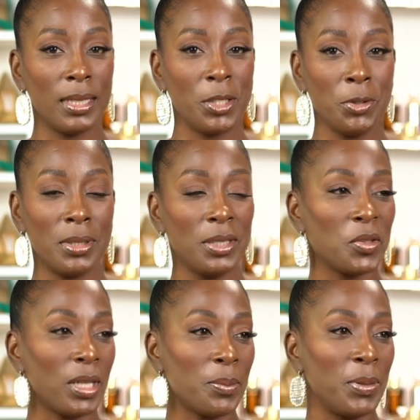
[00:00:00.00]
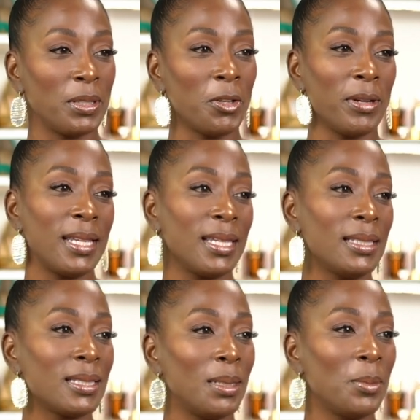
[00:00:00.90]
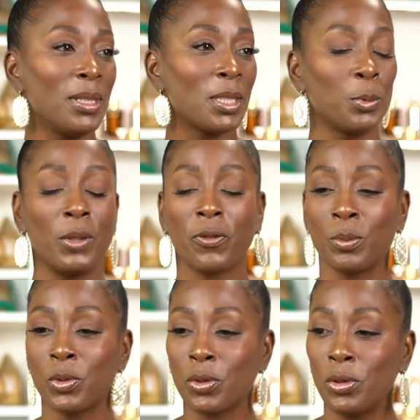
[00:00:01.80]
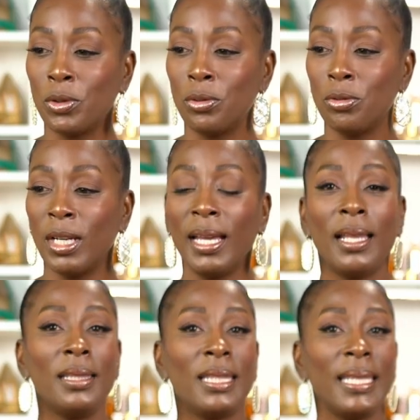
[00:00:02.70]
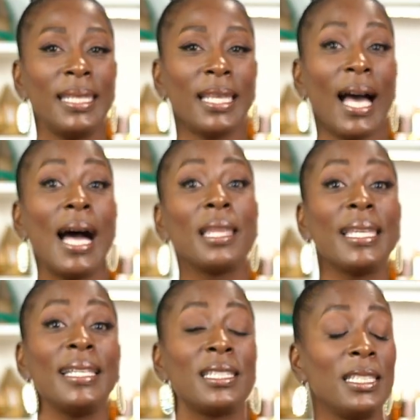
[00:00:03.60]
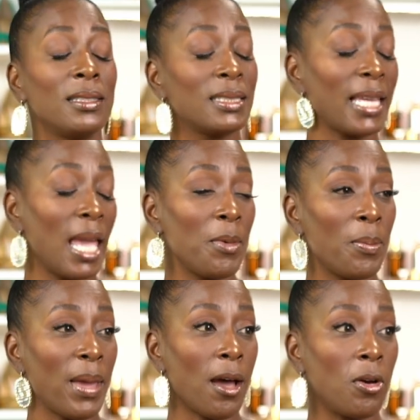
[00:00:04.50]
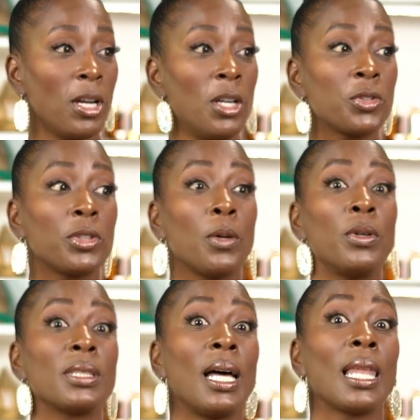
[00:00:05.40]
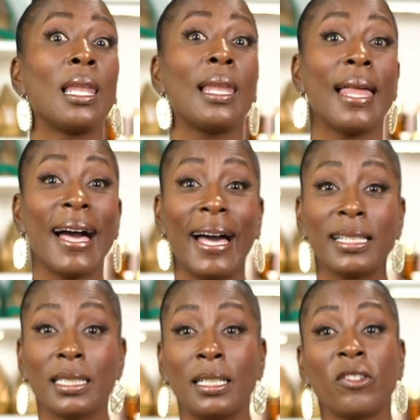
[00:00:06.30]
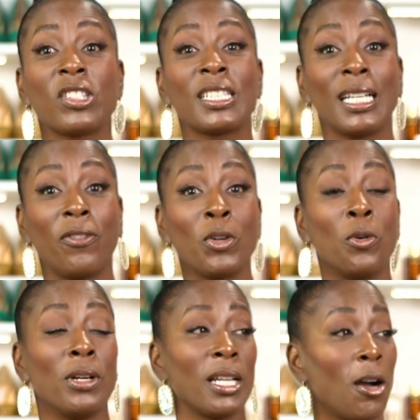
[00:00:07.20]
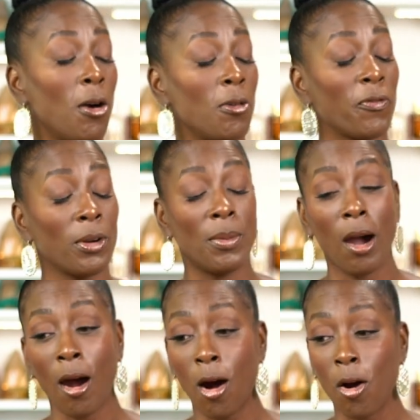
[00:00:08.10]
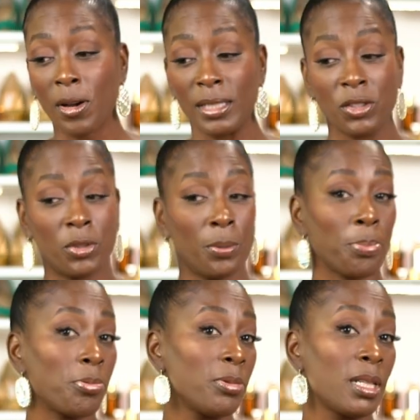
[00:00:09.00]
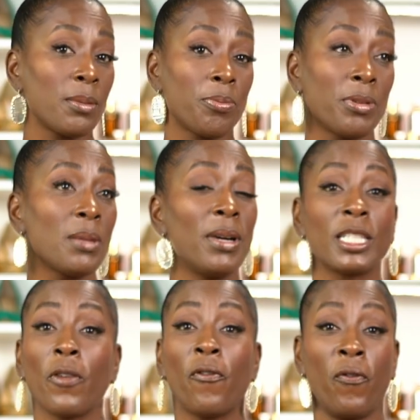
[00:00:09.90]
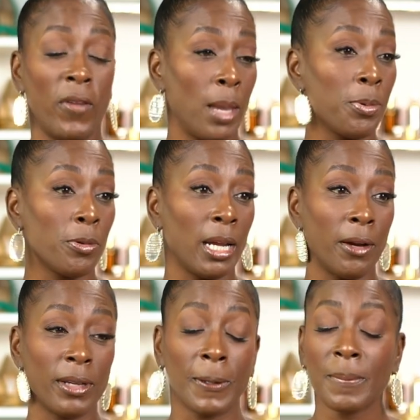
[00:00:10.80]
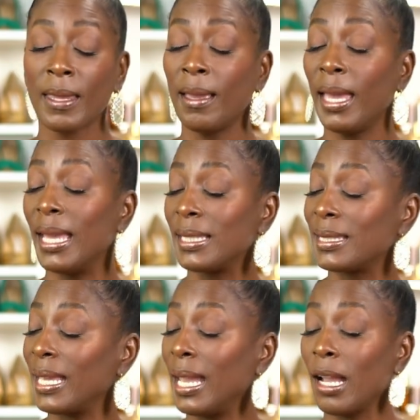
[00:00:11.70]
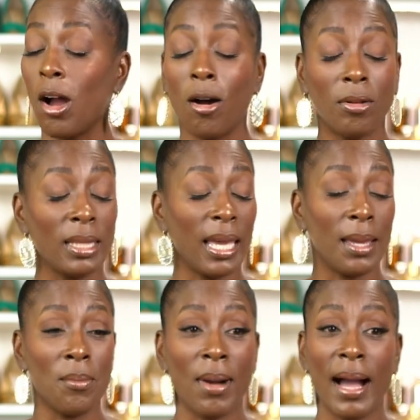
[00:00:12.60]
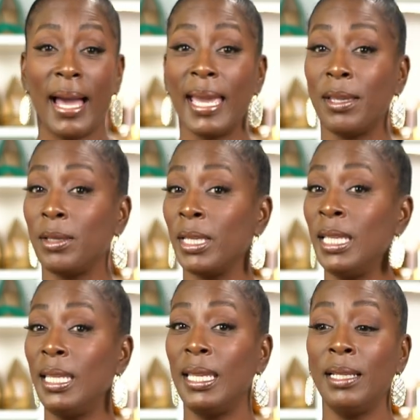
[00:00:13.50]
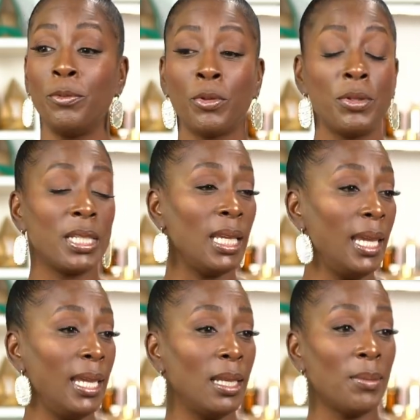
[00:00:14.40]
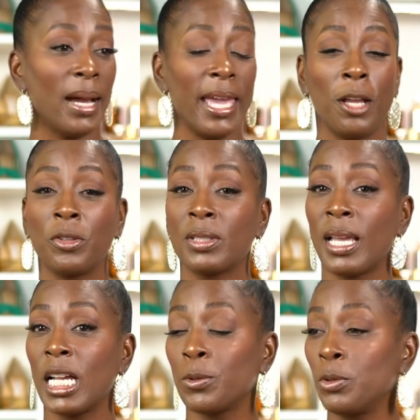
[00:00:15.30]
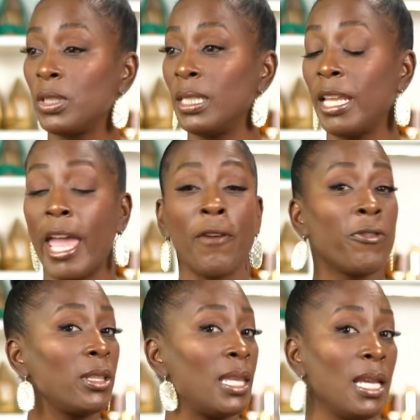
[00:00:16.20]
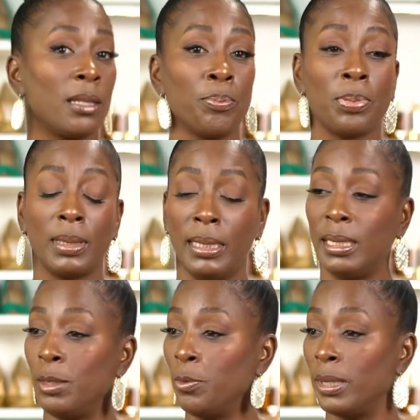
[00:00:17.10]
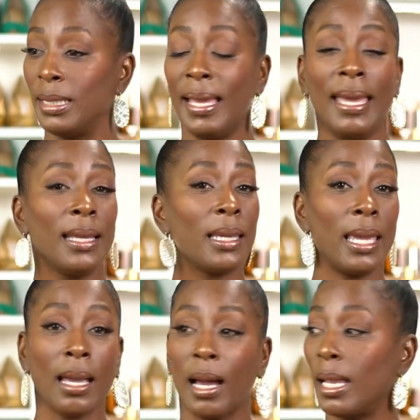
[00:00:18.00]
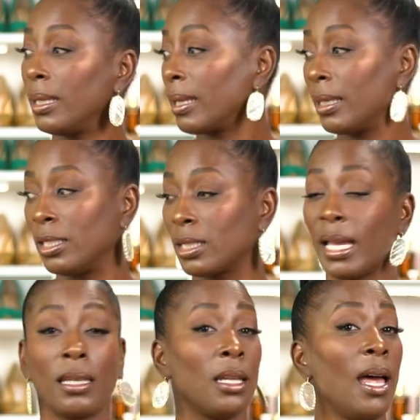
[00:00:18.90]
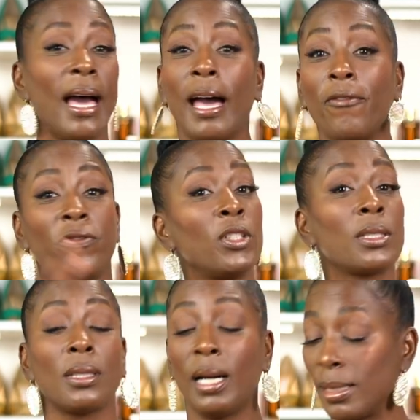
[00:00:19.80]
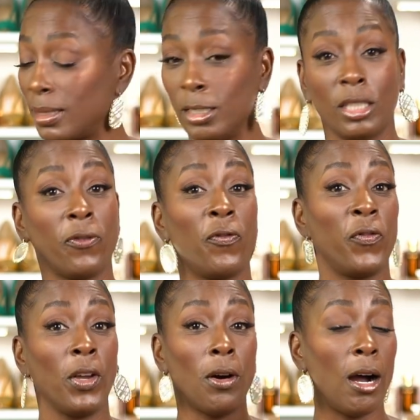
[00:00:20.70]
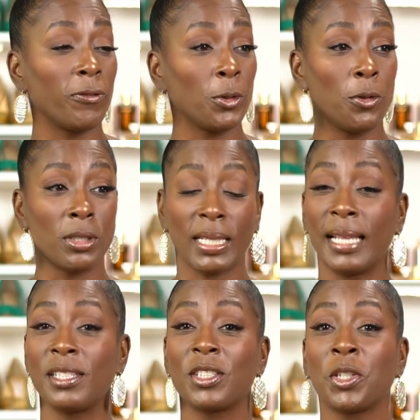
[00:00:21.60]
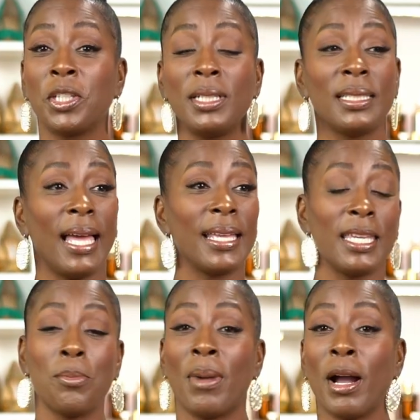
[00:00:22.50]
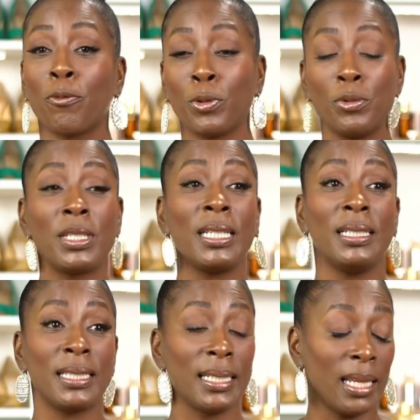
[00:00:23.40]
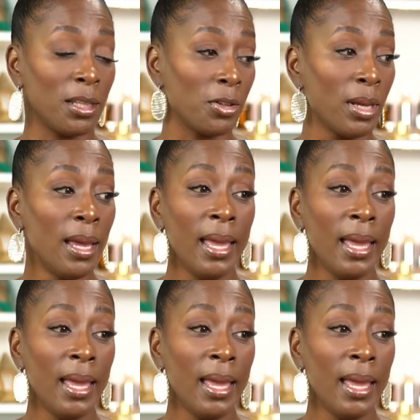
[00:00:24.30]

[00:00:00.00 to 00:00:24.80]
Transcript: duty, so I had to pick the grandkids up once a week from school. Then the holiday seasons came about, so there was a lot of stuff going on from August to pretty much February. And saying all that, my eating routine, my exercise routine, everything completely went chaotic and just kind of, I honestly fell off the horse. I just could not get my routine together.